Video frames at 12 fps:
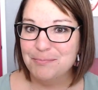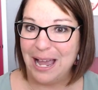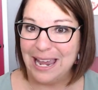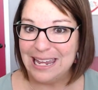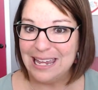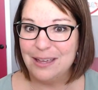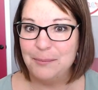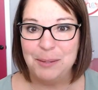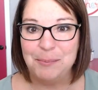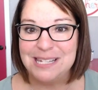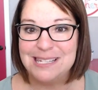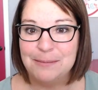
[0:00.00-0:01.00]
My, I
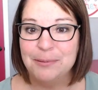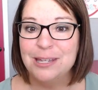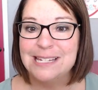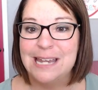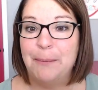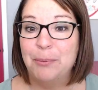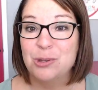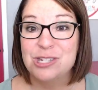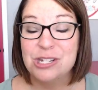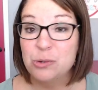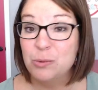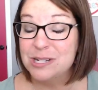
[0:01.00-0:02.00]
mean, my simple
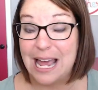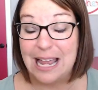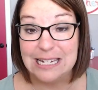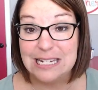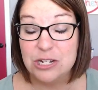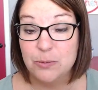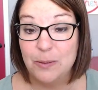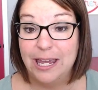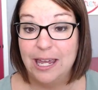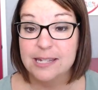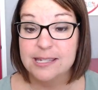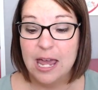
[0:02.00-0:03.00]
examples, these are the ones I like to teach
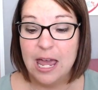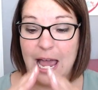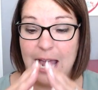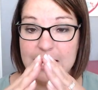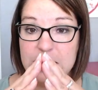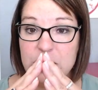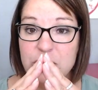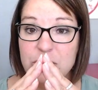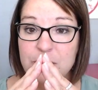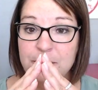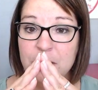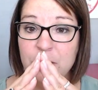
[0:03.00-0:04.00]
my kids. I teach
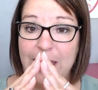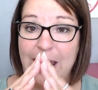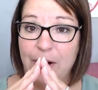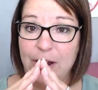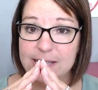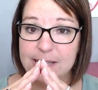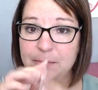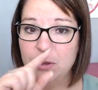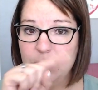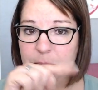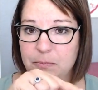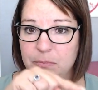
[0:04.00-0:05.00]
them the little carrot
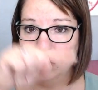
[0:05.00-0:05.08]
symbol,